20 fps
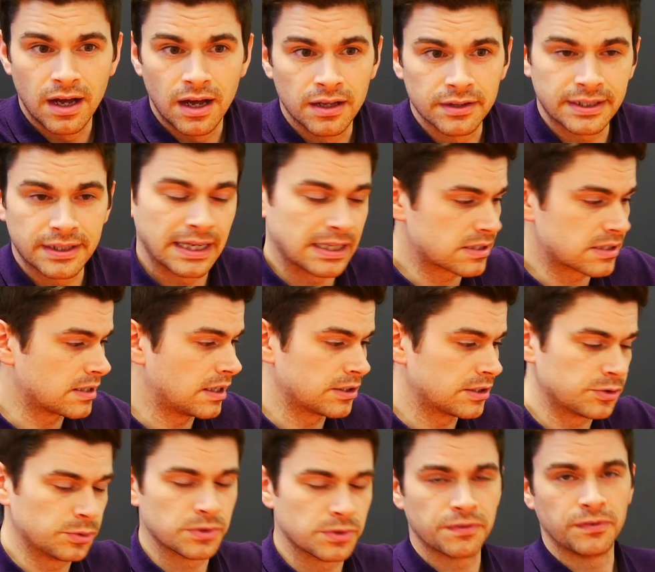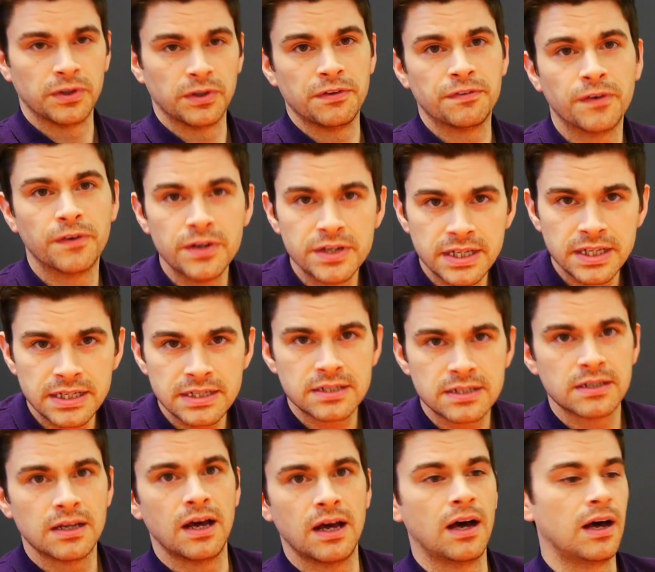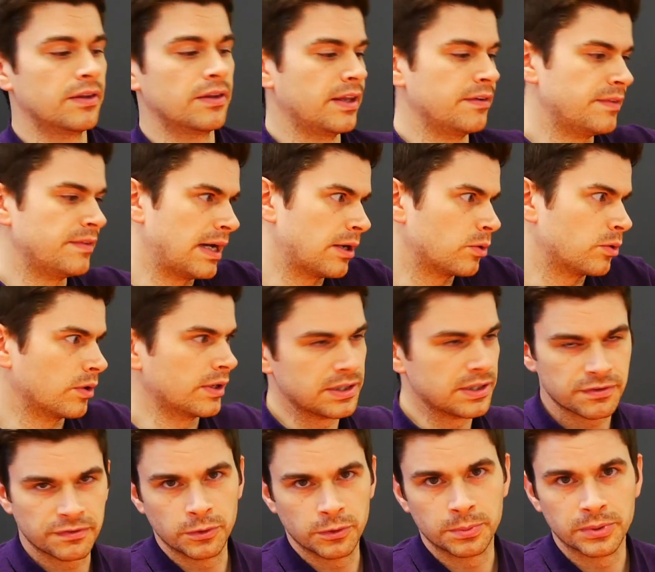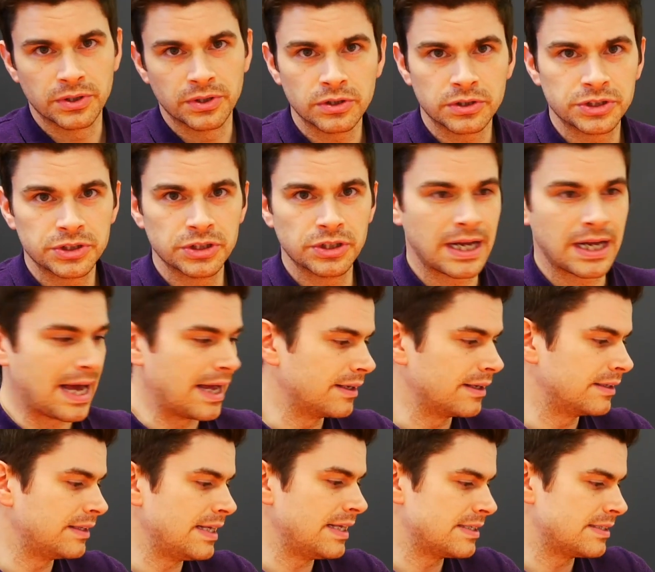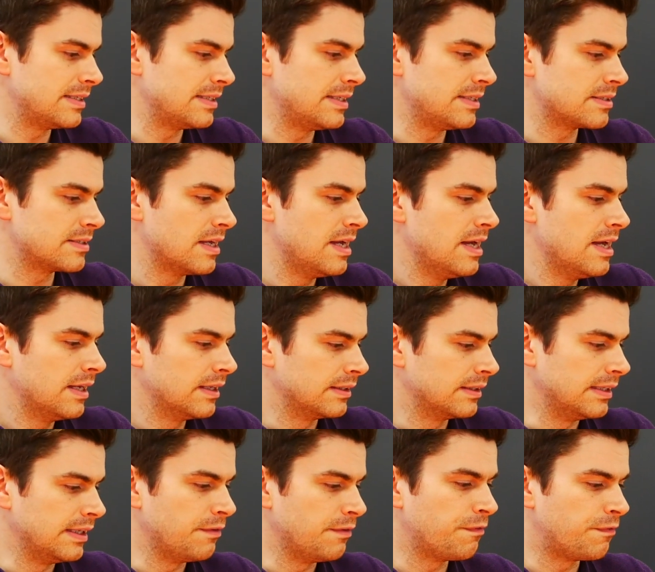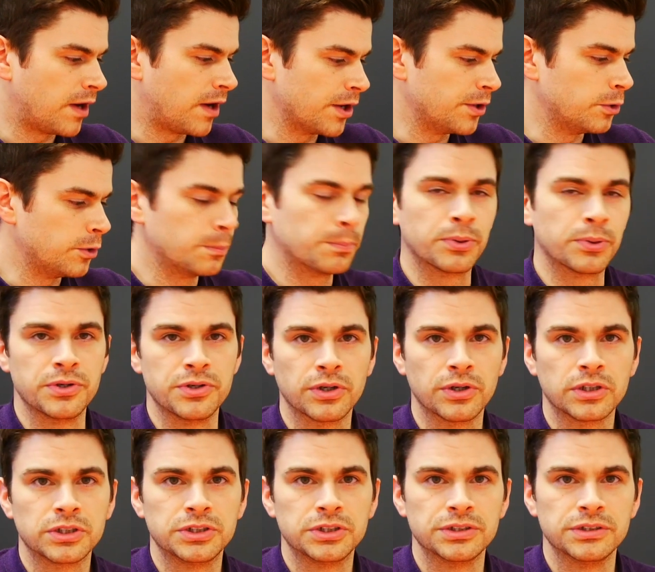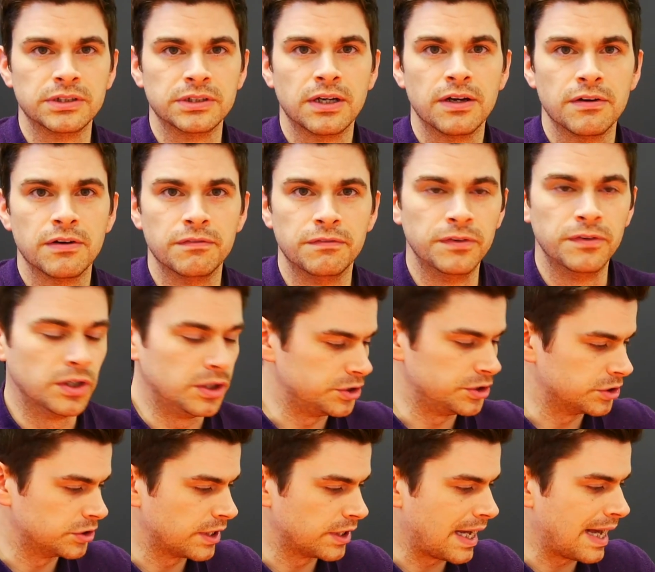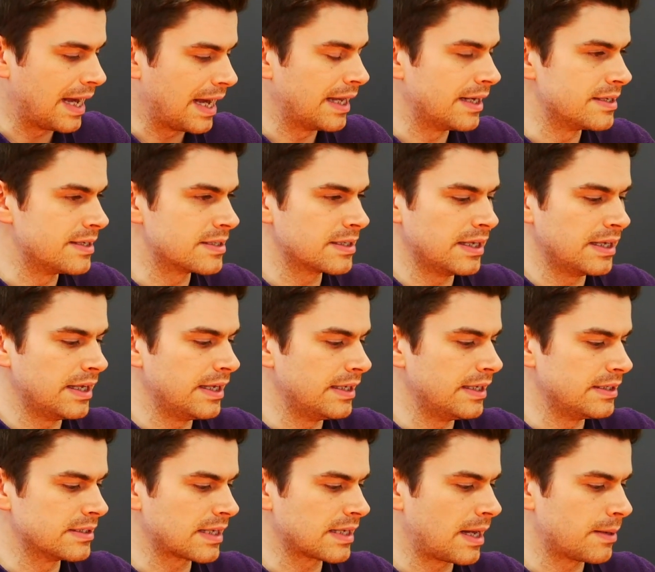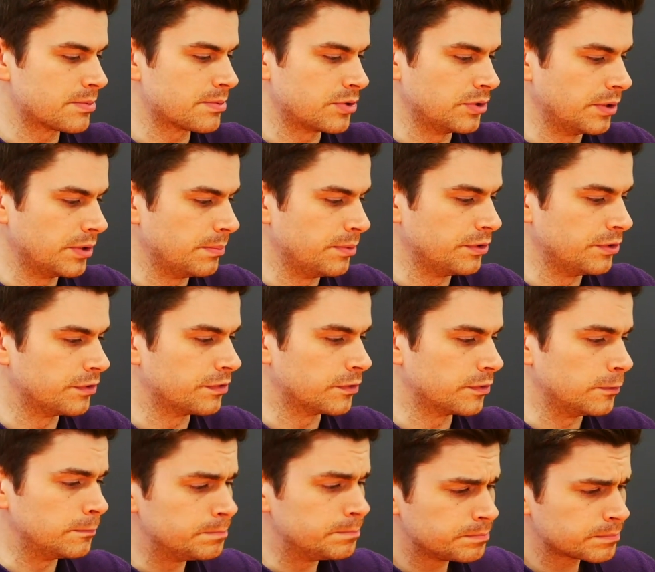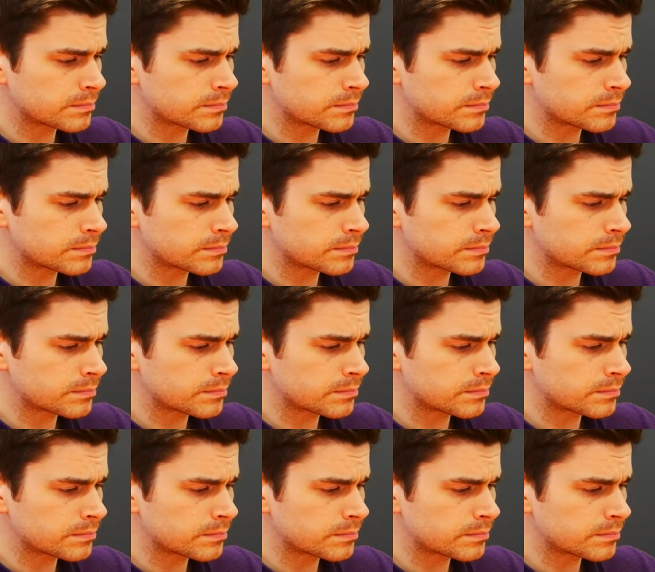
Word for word: uh, the Kickstarter was fully funded, uh, they've now gone into full production, and this is the final production version, and it is absolutely beautiful.